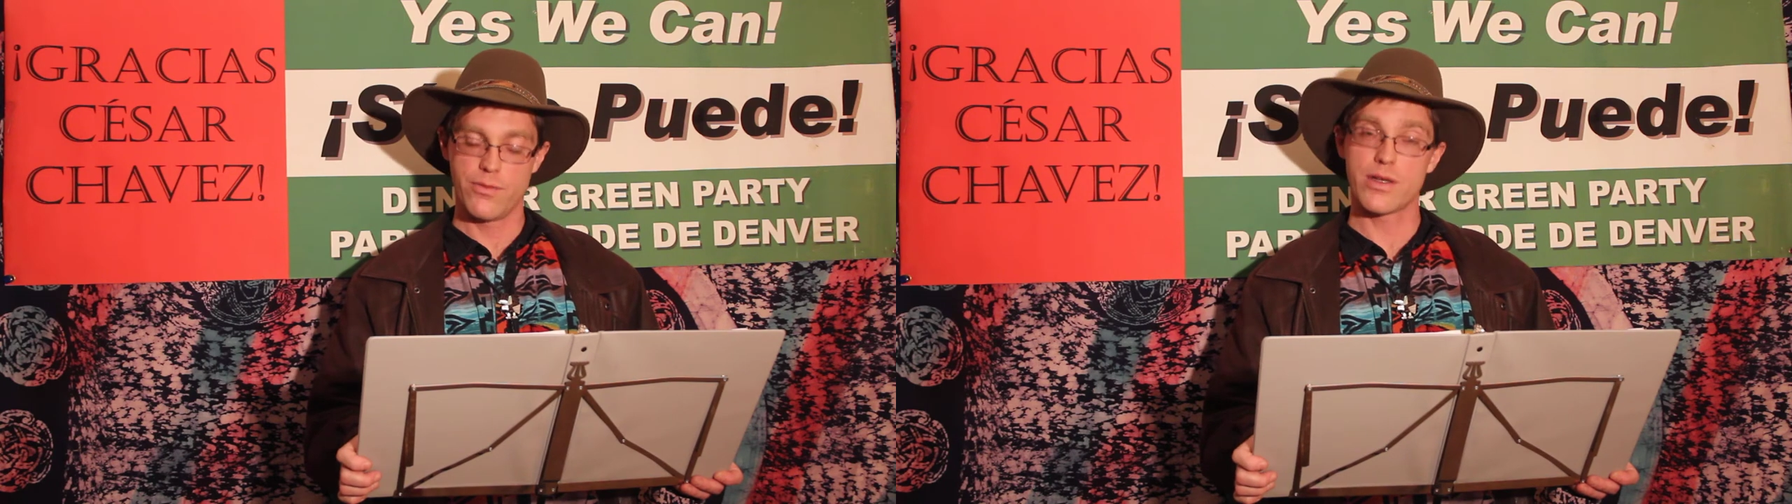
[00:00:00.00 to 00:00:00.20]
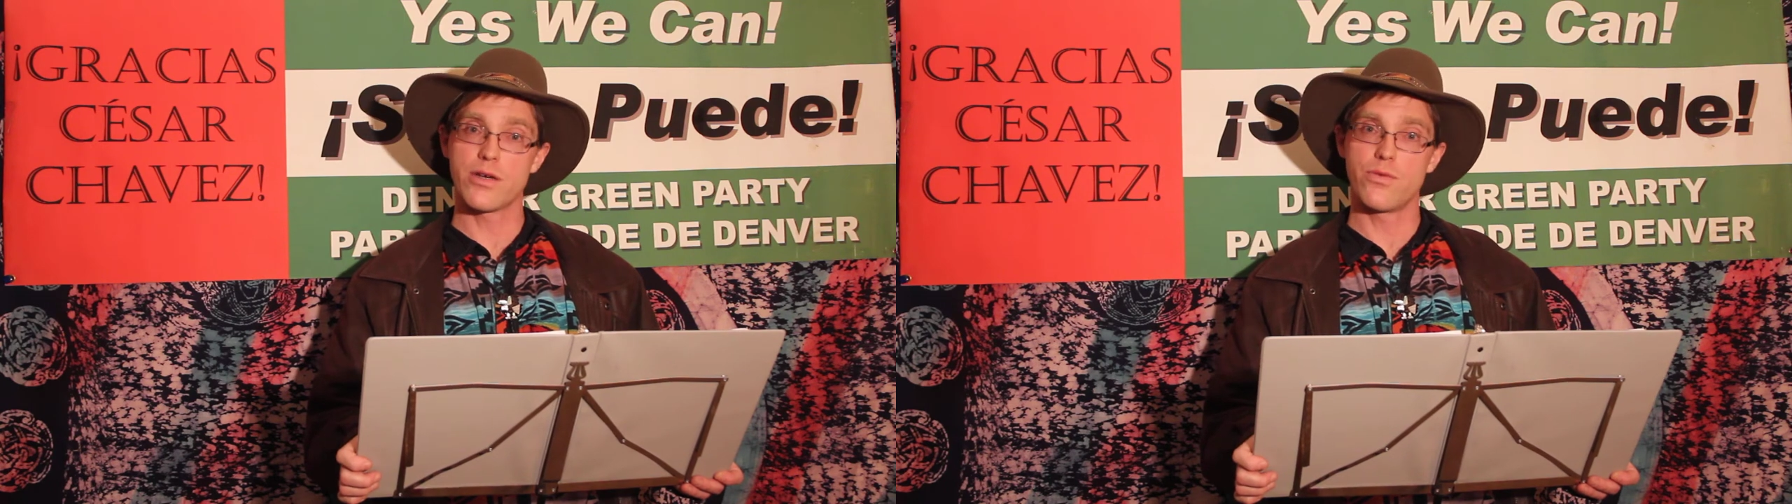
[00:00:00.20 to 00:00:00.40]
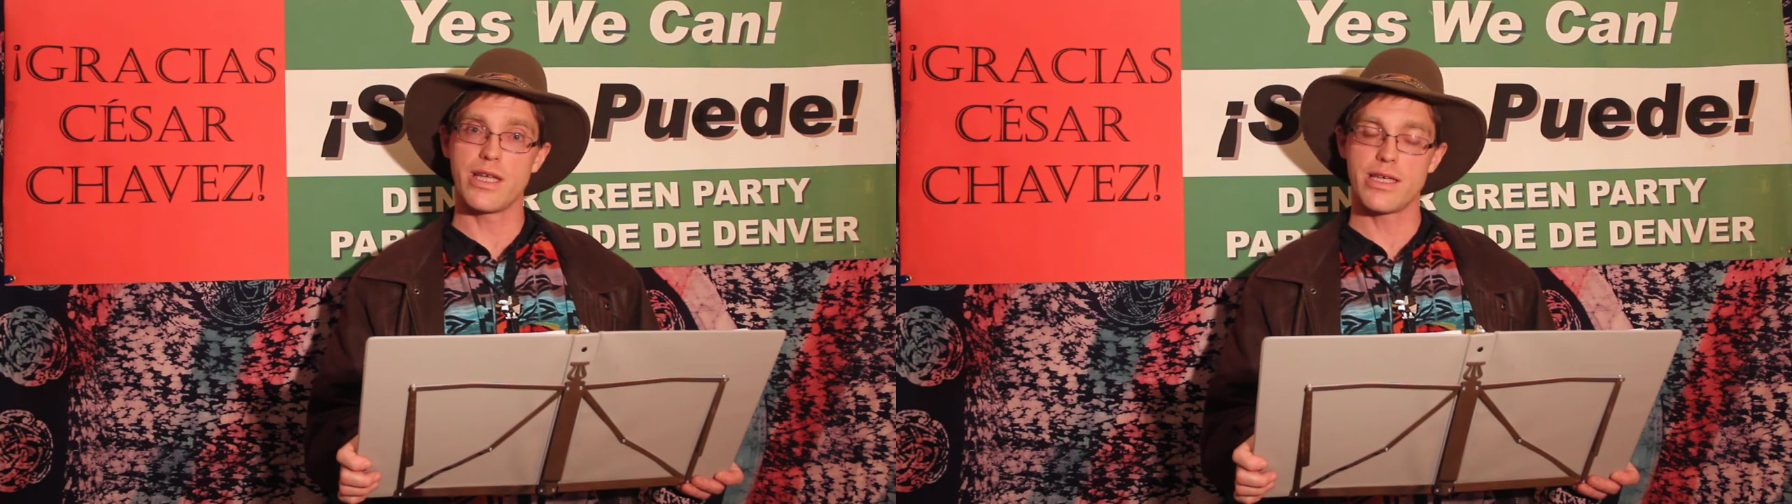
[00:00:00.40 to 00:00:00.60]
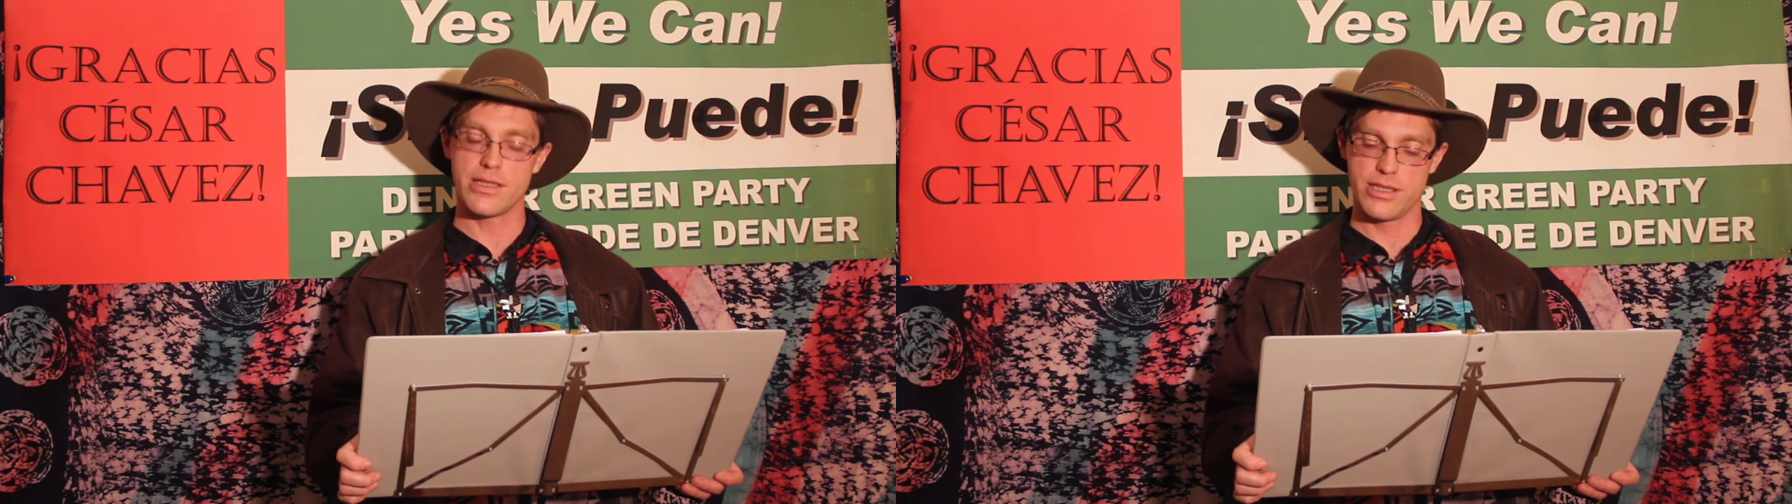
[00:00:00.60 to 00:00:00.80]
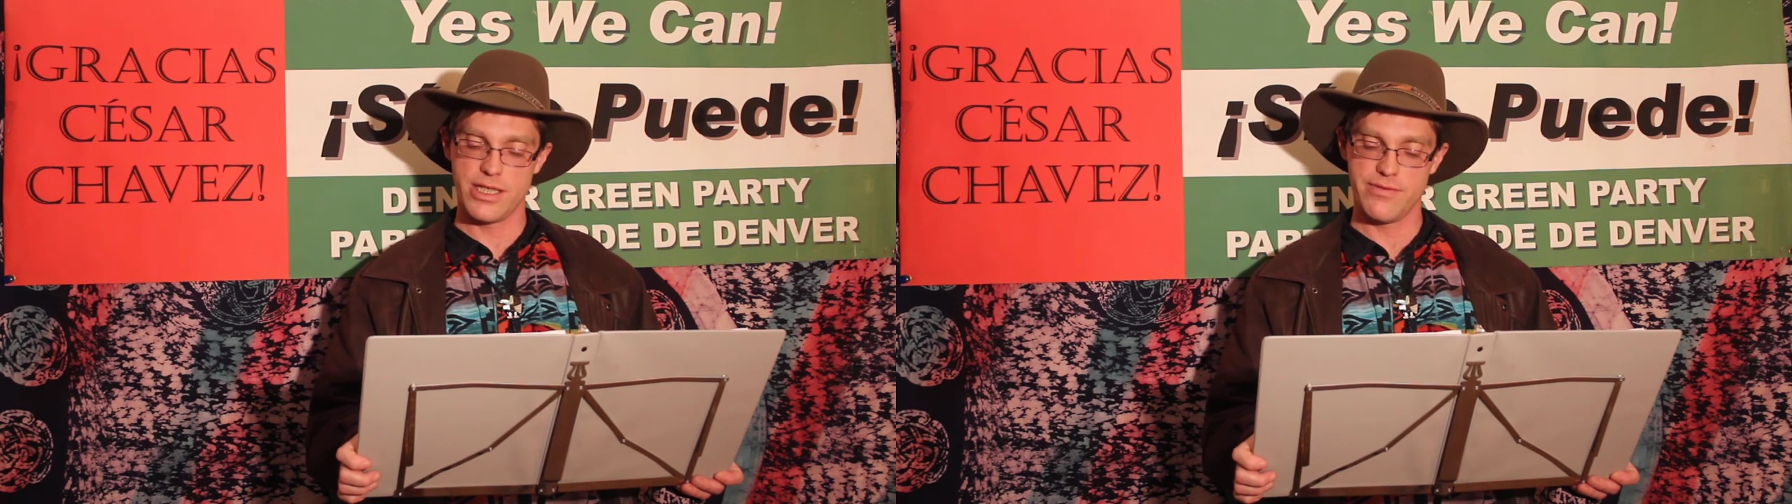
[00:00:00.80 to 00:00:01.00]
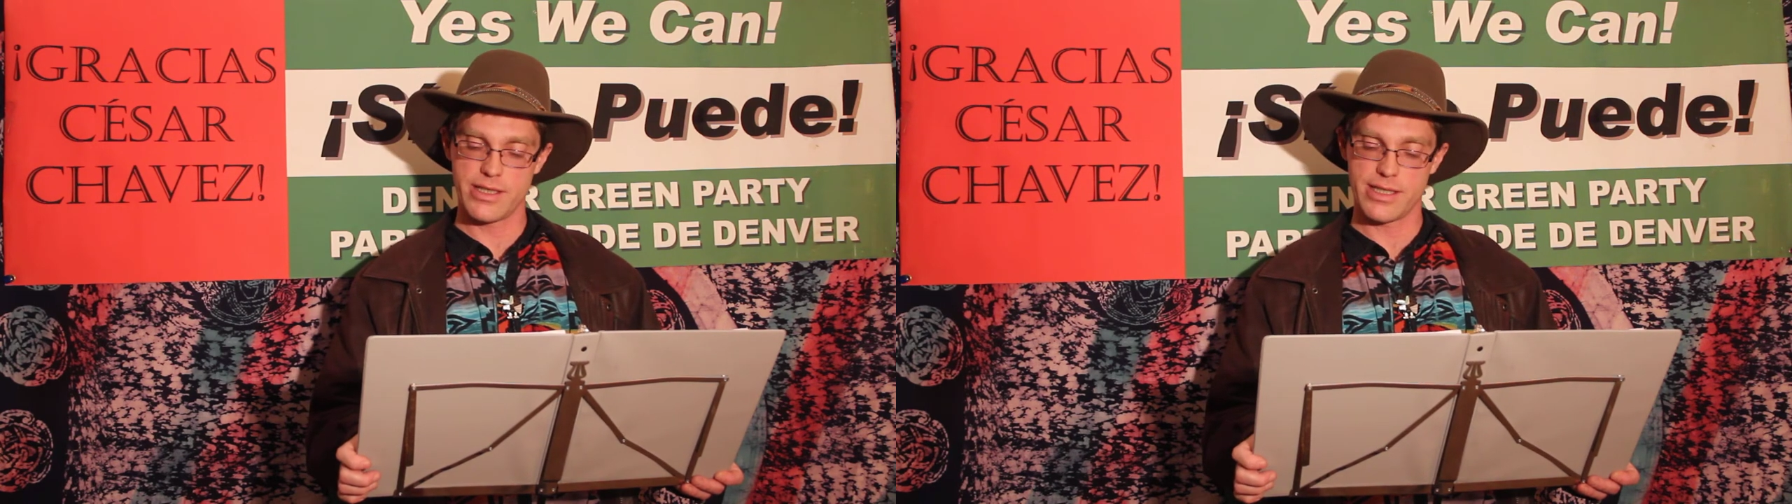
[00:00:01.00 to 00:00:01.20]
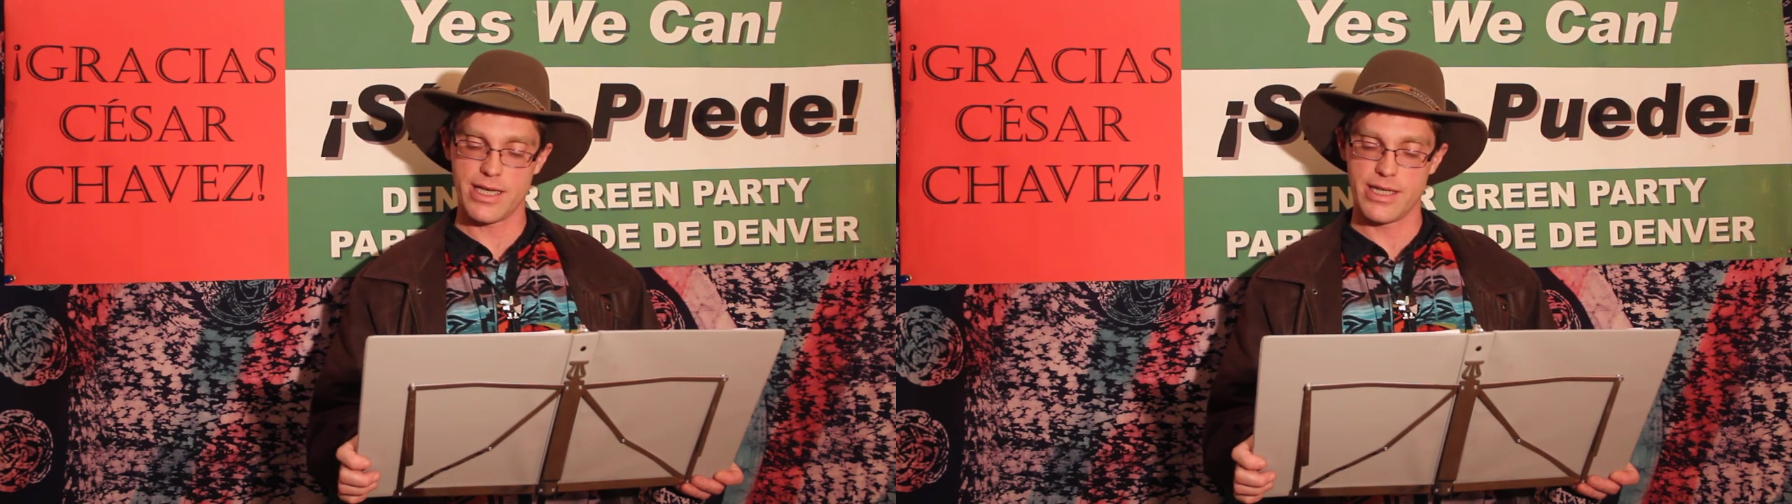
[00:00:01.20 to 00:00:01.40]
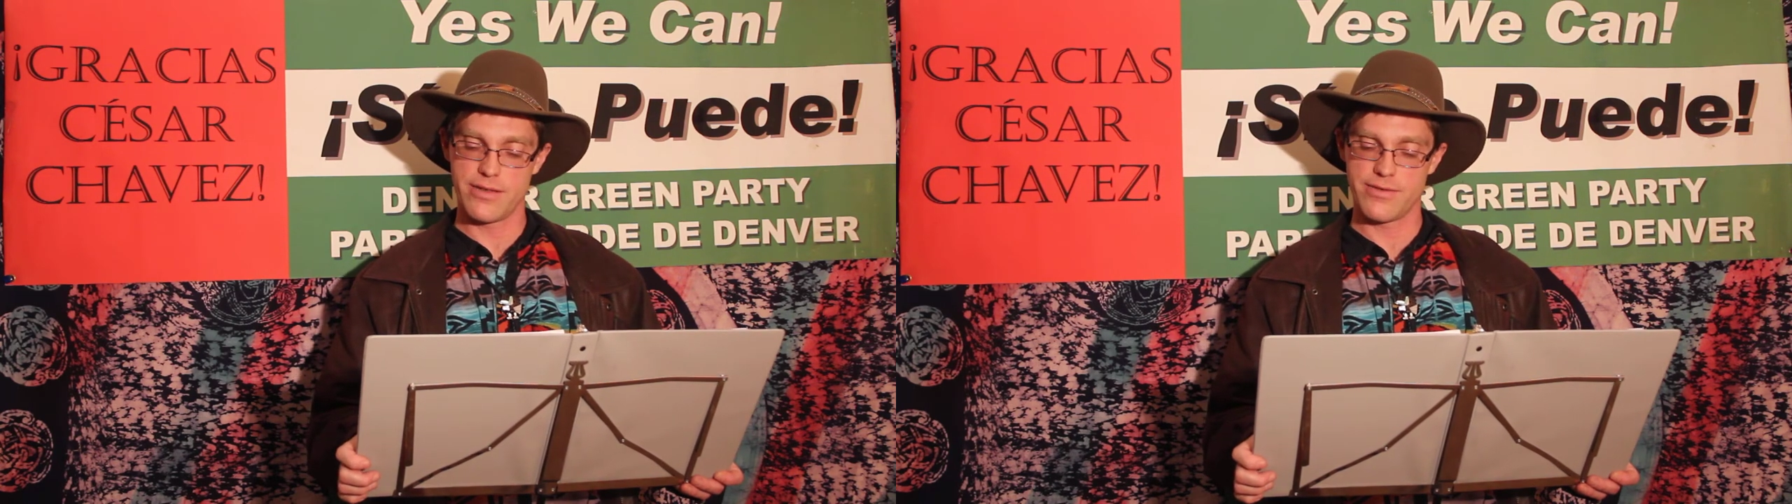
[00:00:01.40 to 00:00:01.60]
with a weak chief
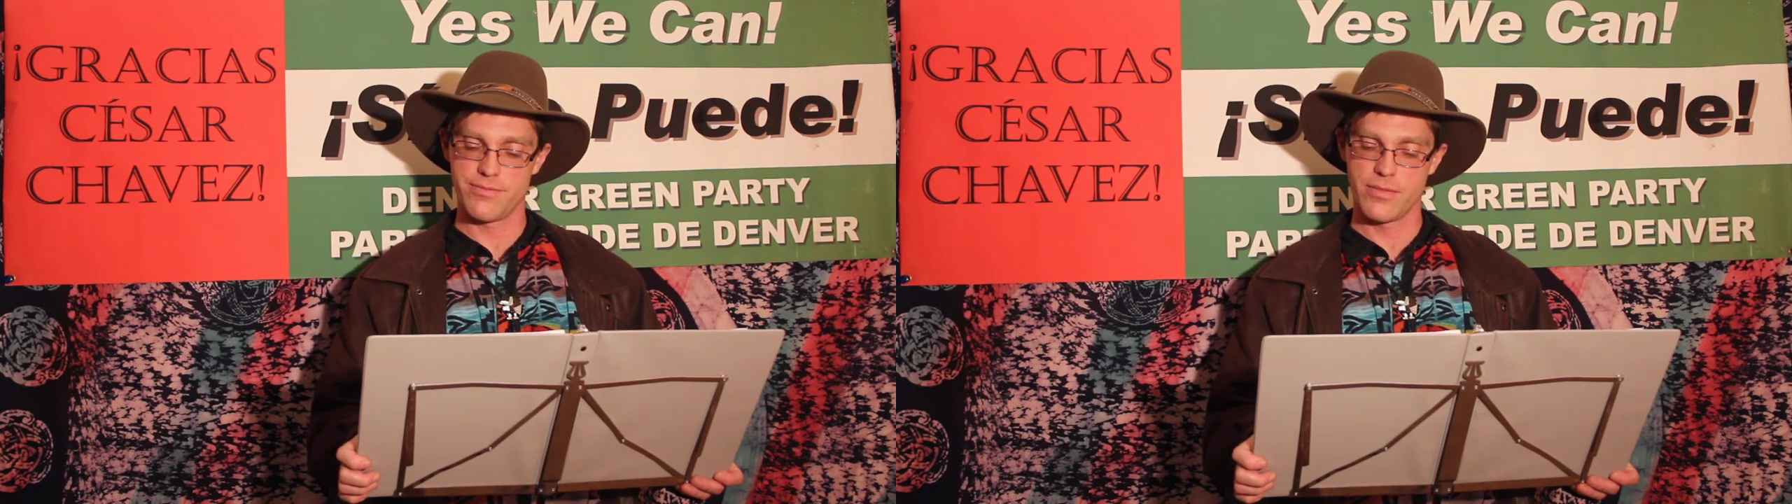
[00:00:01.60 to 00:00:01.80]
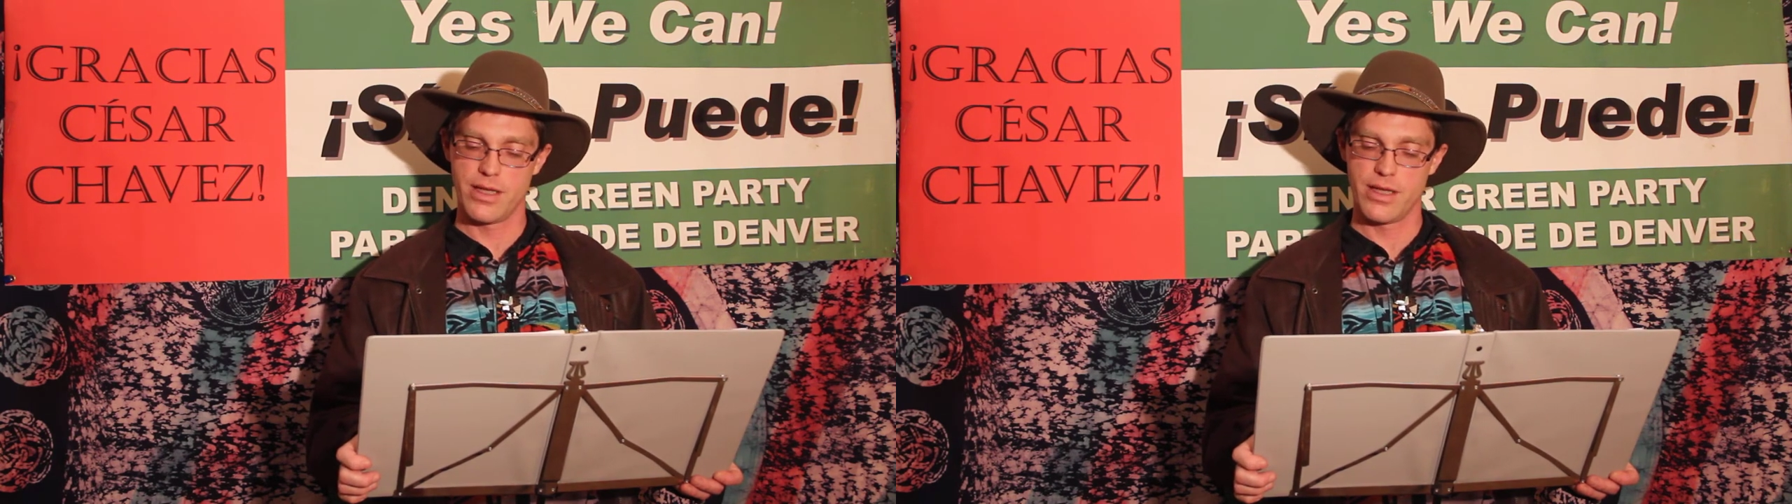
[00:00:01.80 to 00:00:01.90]
executive